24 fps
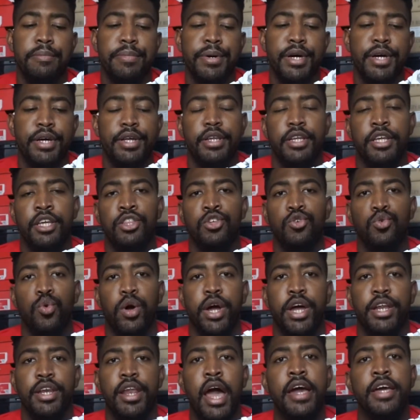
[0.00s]
But either way,
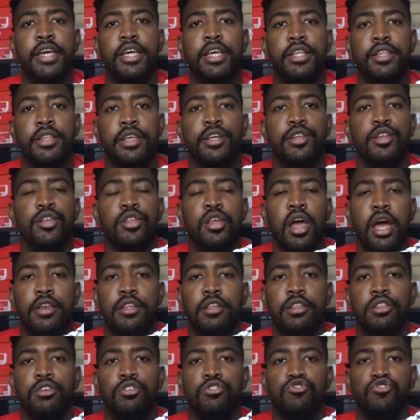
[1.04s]
Nike did decide to
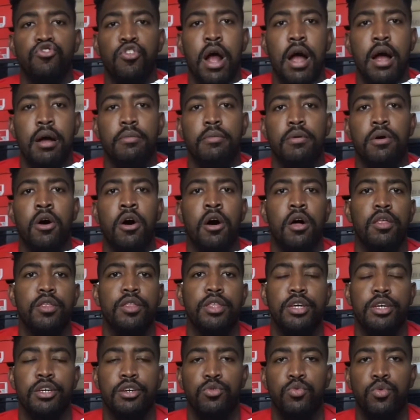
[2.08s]
still drop all of
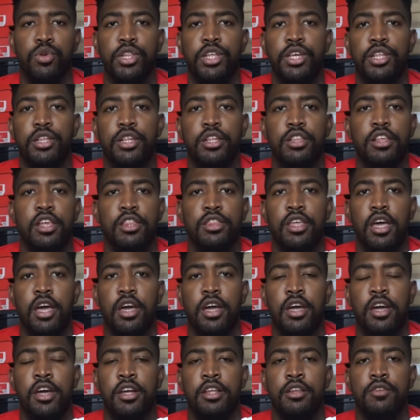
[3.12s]
the releases that
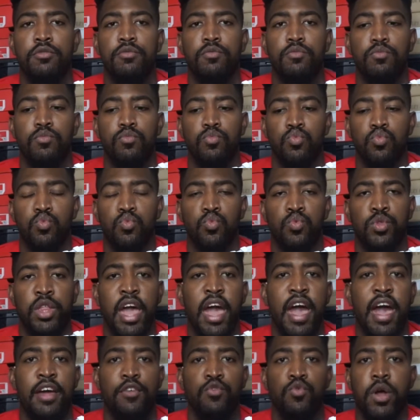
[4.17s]
they
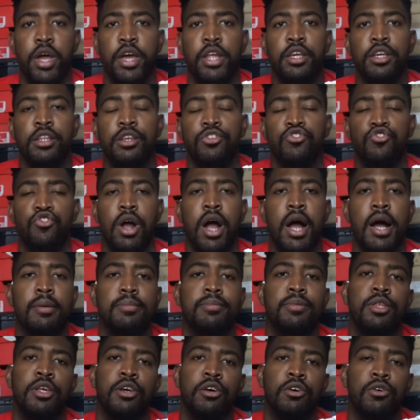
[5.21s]
had ready to drop,
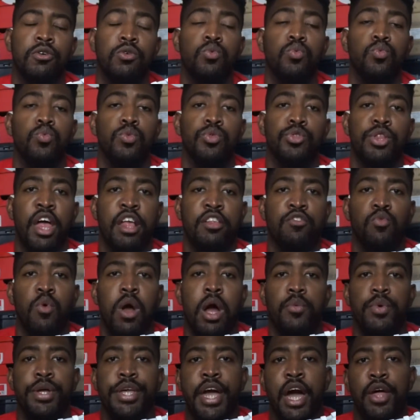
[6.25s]
so that's why
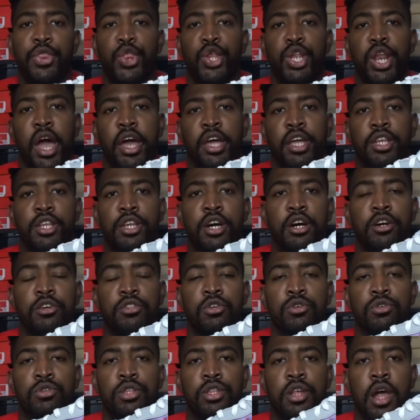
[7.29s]
we got the Nike Dunk
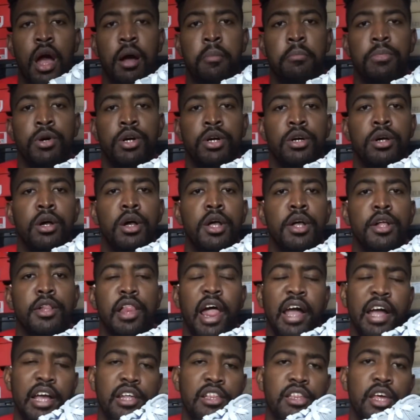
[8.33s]
Low Samba.
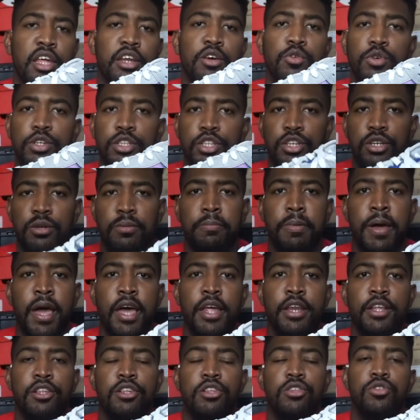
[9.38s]
Like I said, it was a
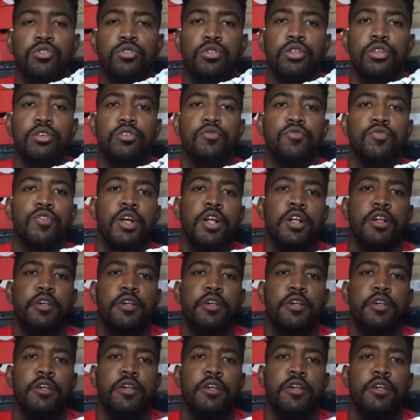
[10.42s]
Japan exclusive.